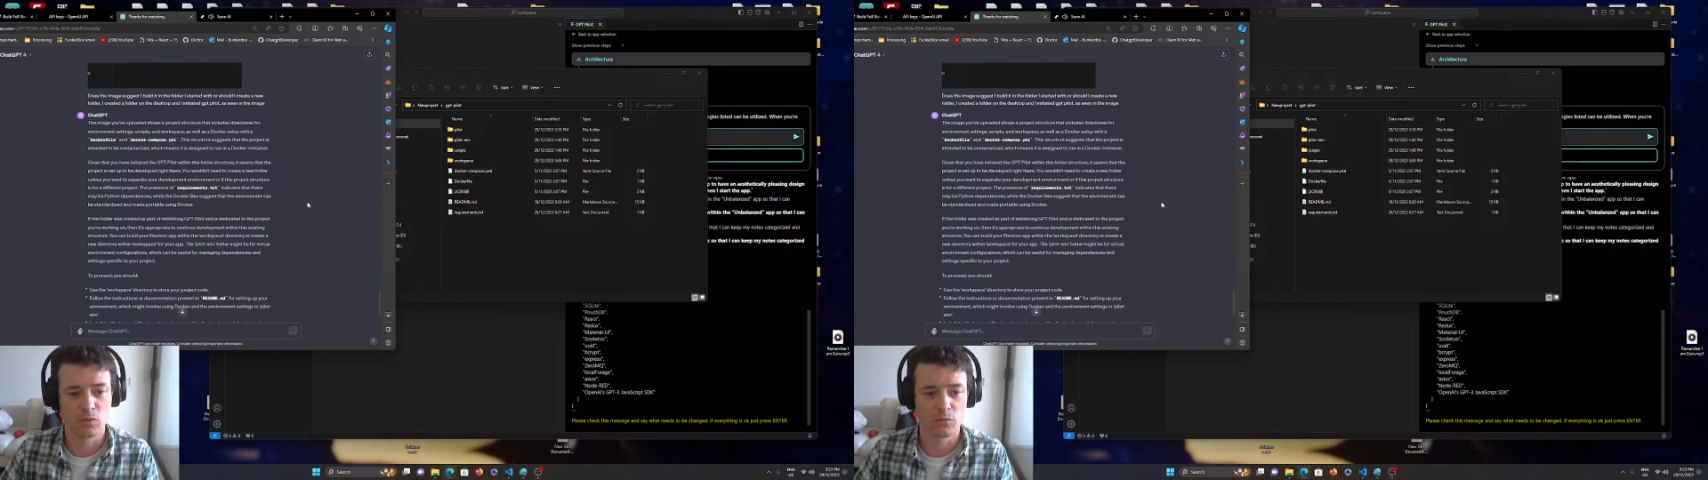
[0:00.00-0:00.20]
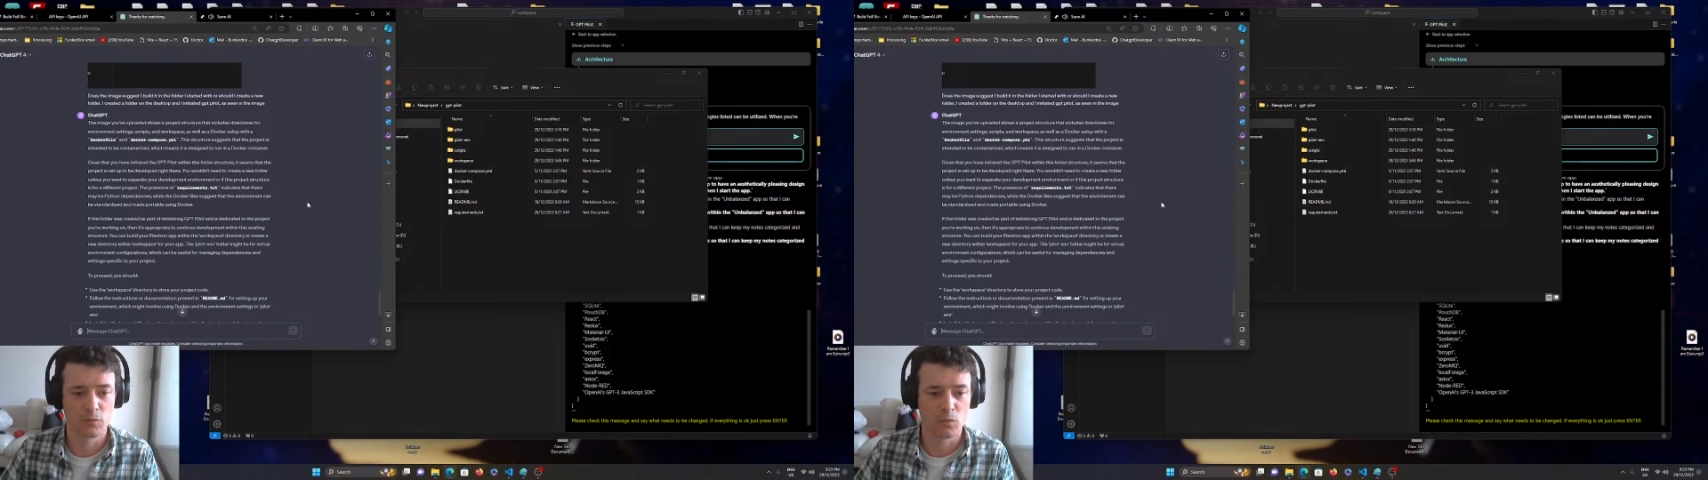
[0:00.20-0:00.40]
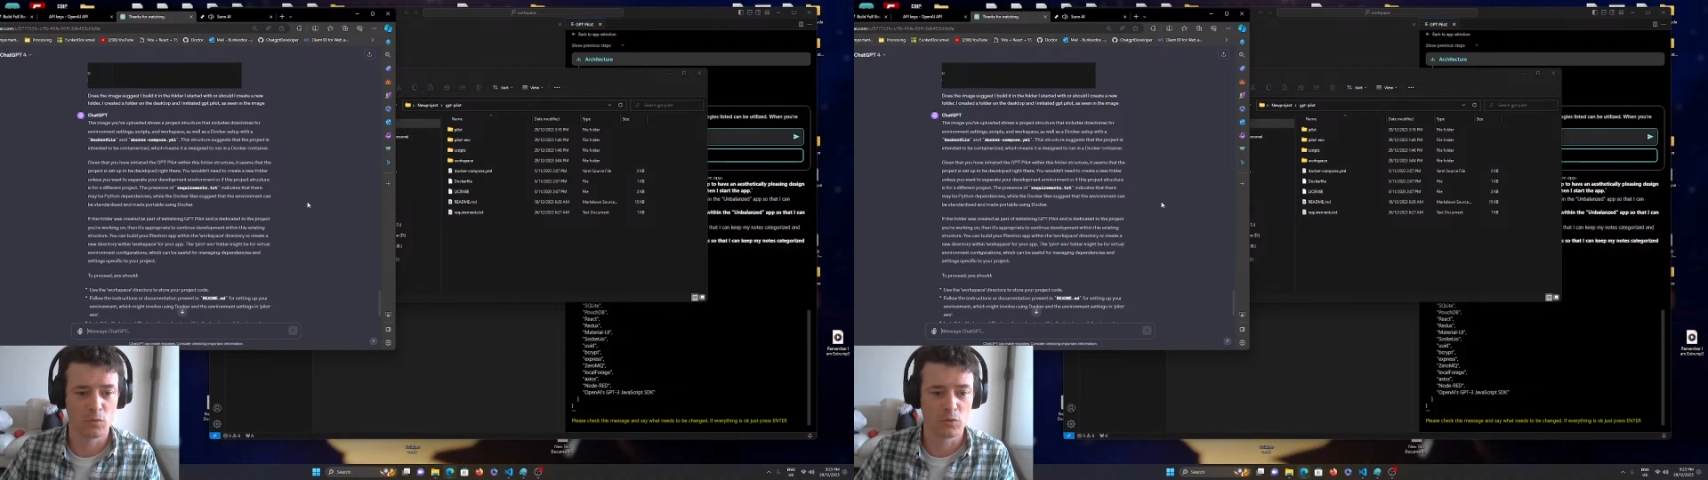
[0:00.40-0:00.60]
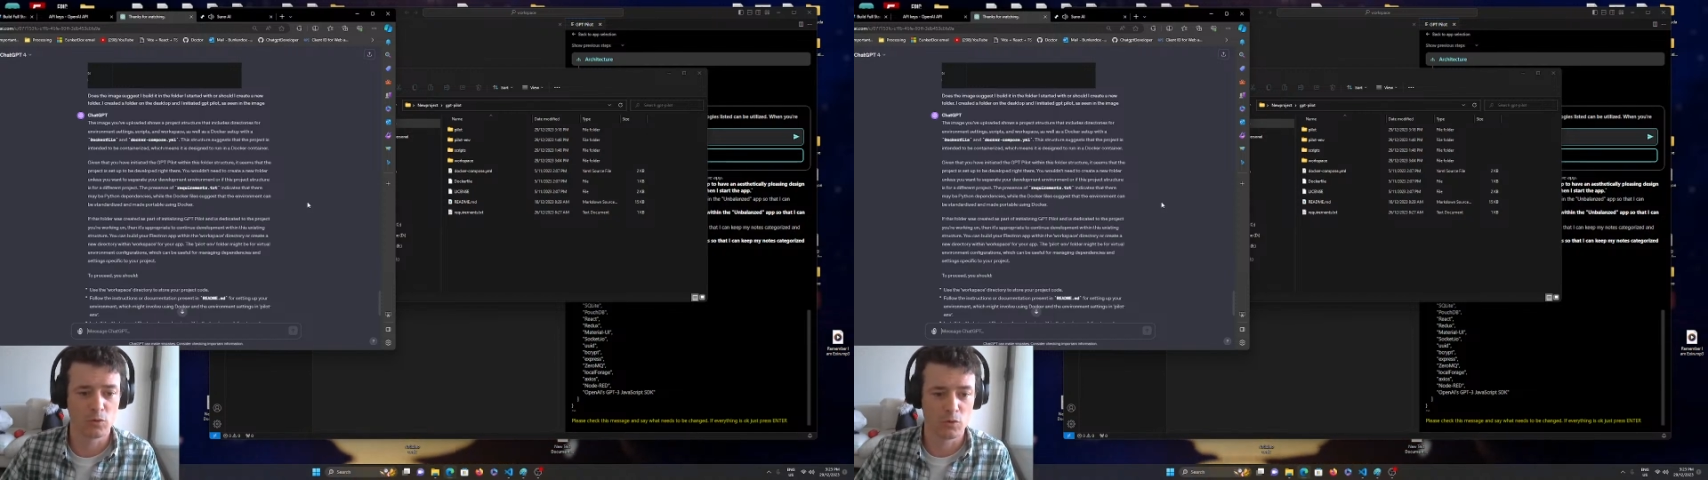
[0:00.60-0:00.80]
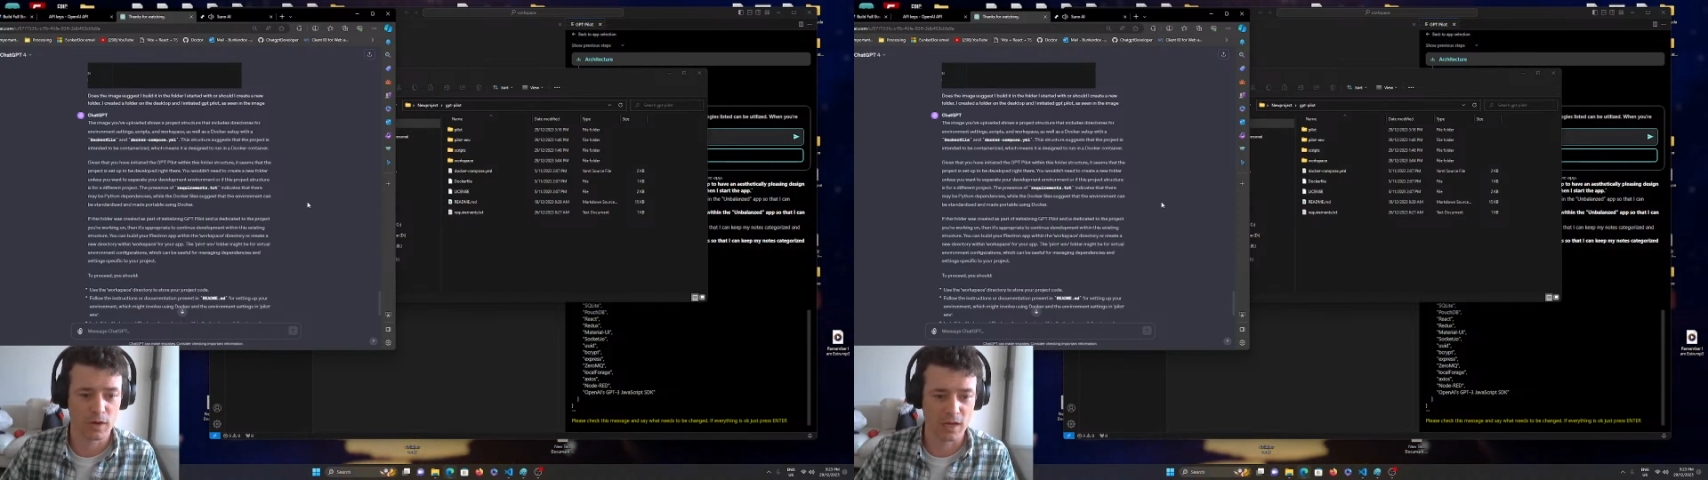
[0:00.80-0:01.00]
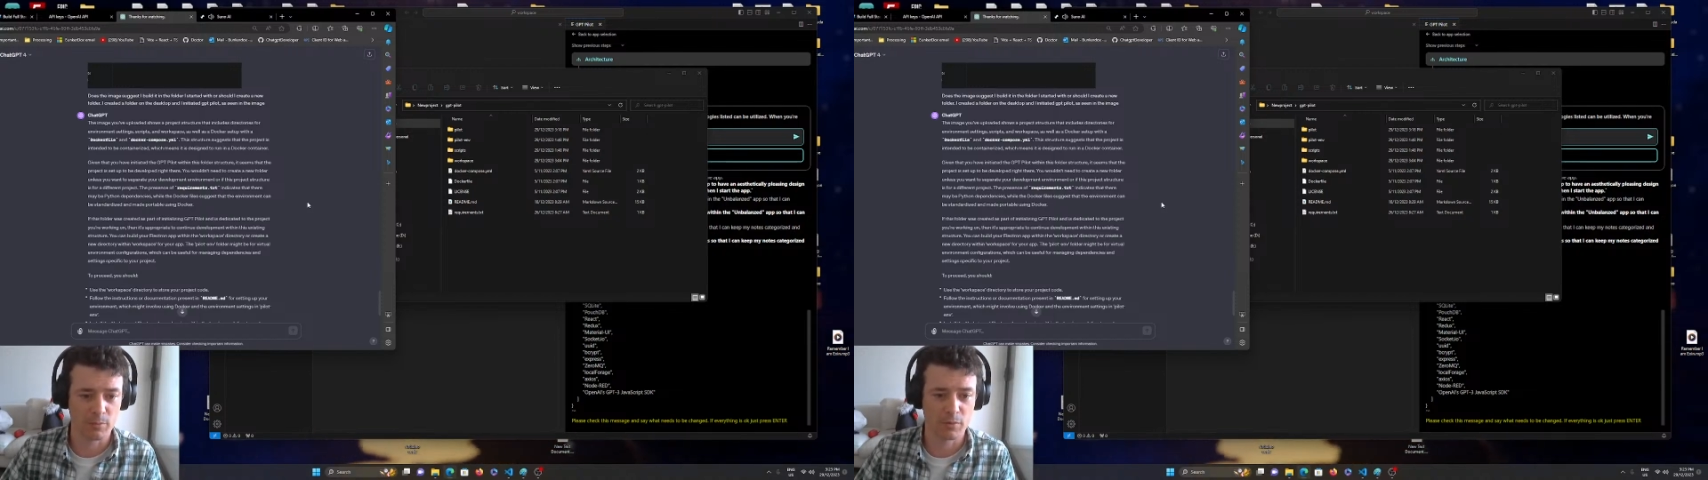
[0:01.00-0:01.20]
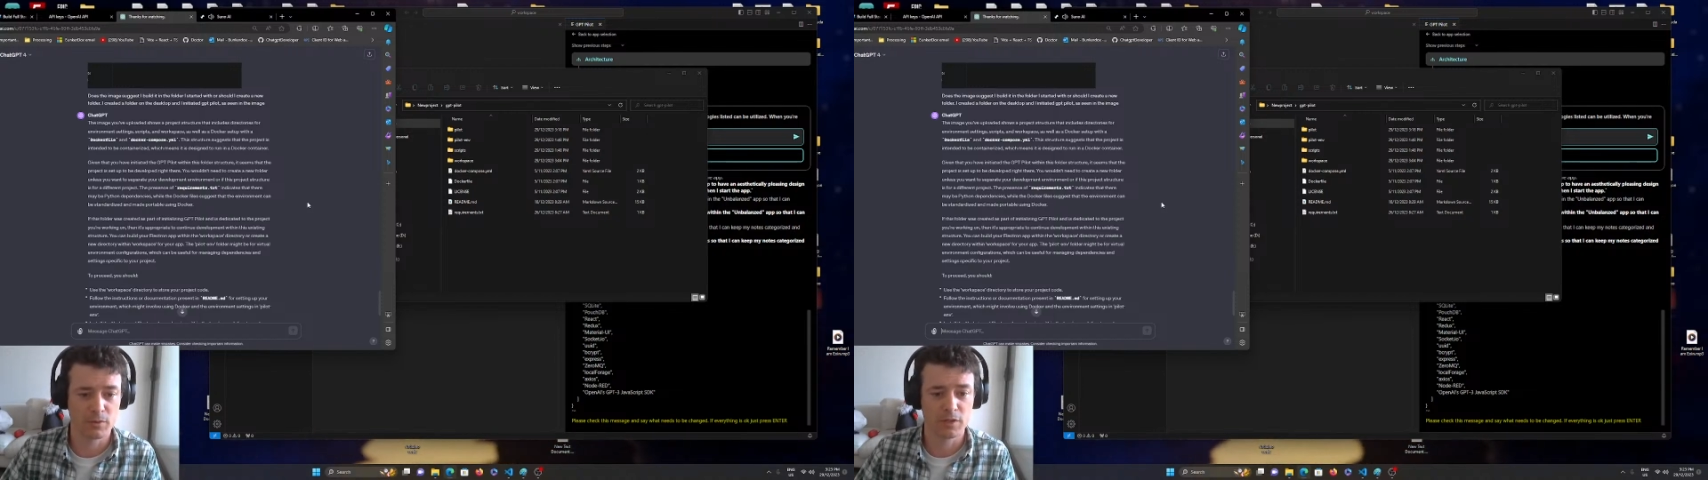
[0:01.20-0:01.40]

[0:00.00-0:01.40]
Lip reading: for your app.